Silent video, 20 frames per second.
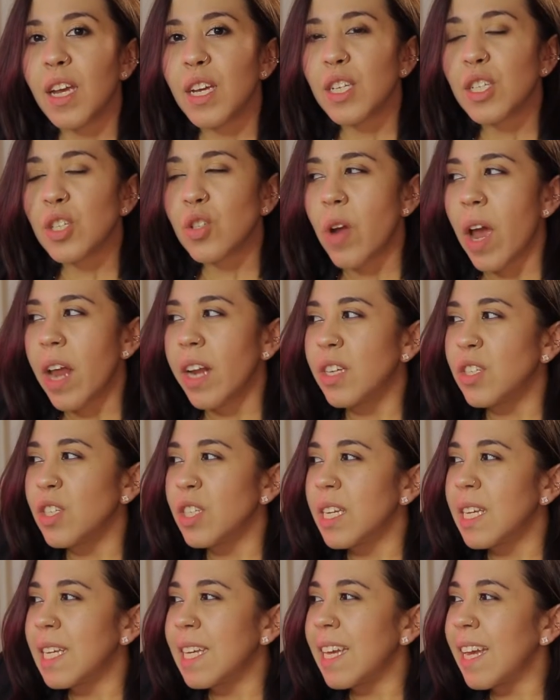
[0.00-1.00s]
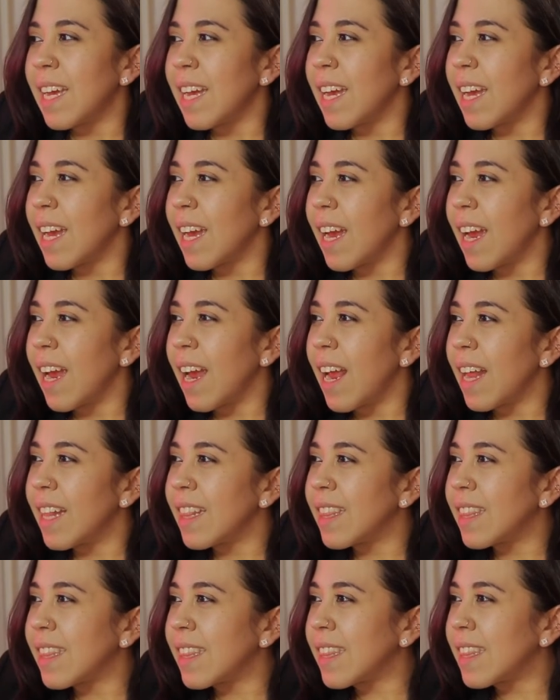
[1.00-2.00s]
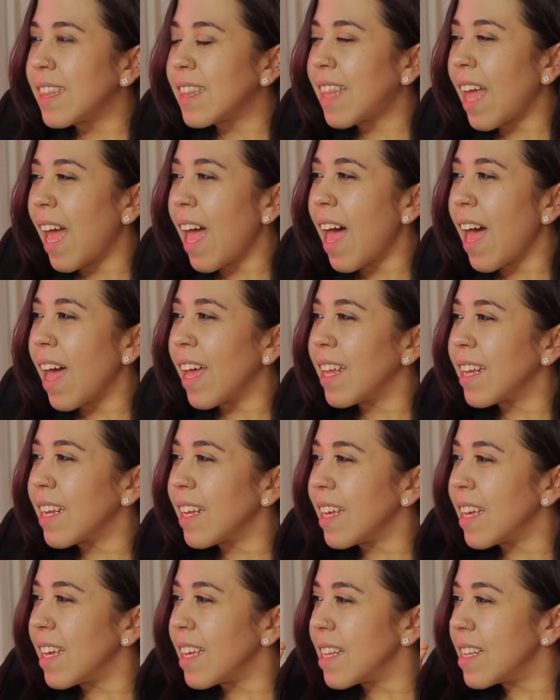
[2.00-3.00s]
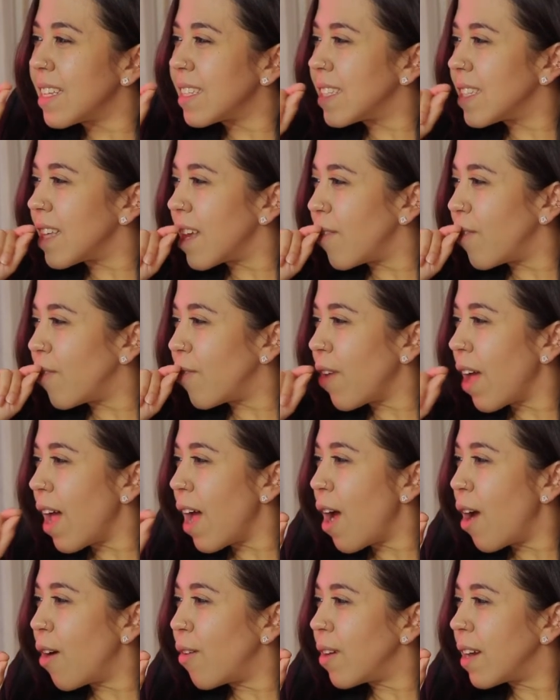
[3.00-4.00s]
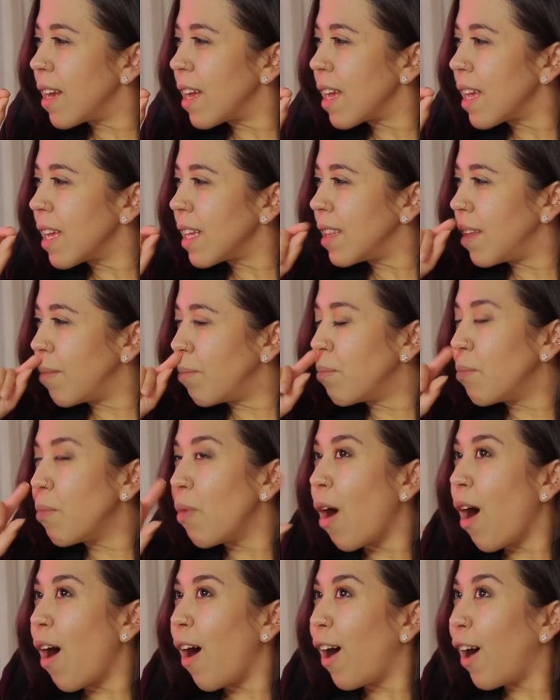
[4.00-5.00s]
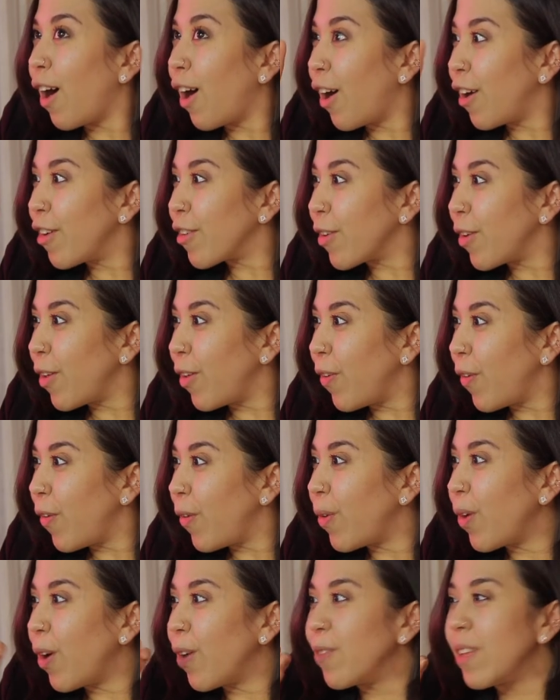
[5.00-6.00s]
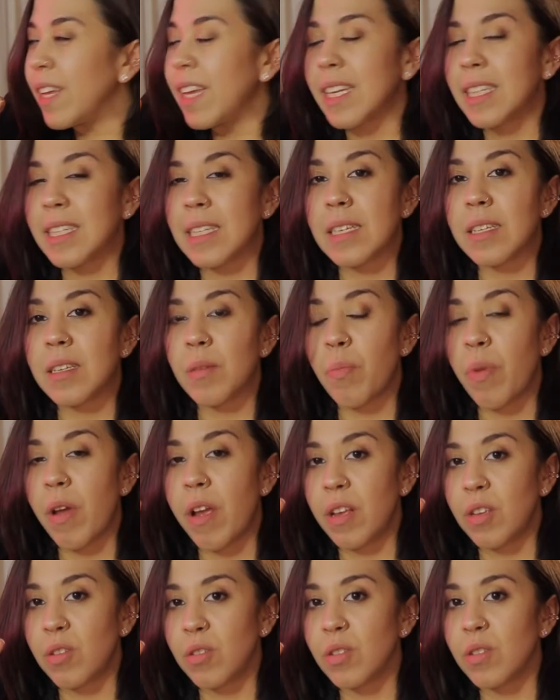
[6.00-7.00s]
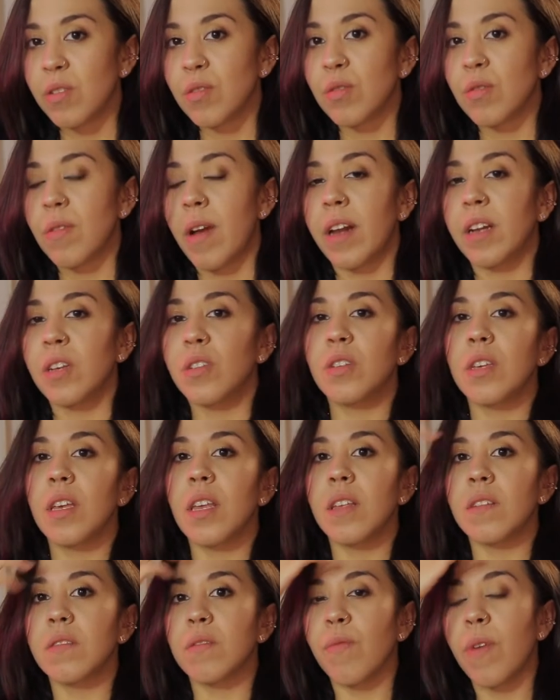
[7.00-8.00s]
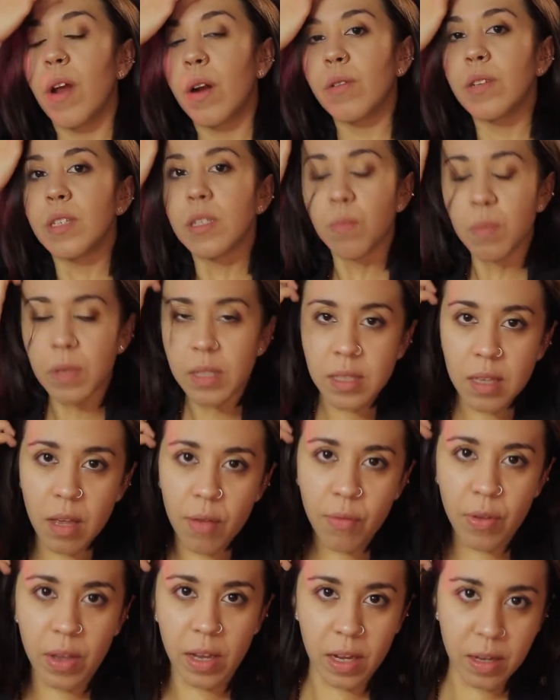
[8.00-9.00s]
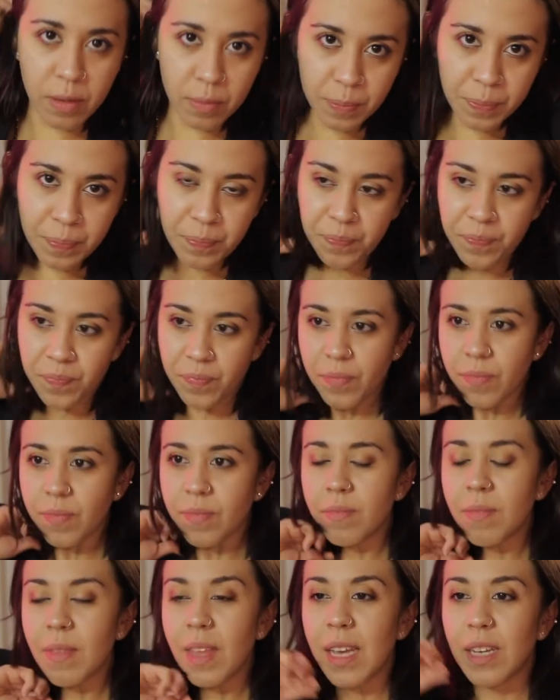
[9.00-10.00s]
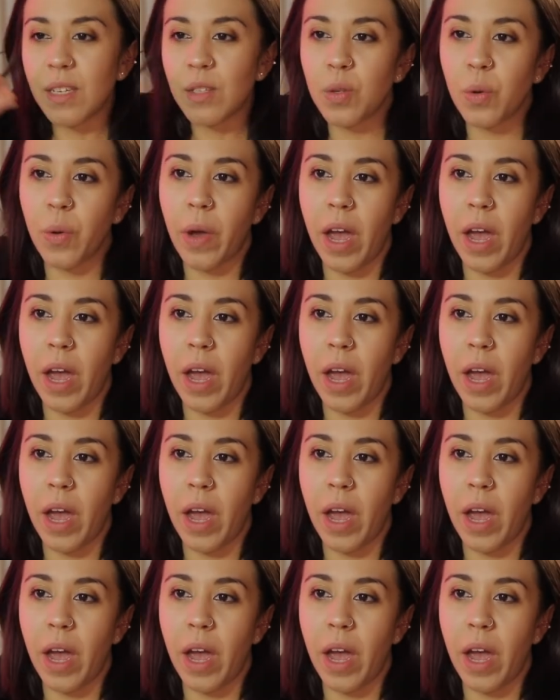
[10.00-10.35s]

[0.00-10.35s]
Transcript: strategy that is very the model of the anticipation strategy is very specific to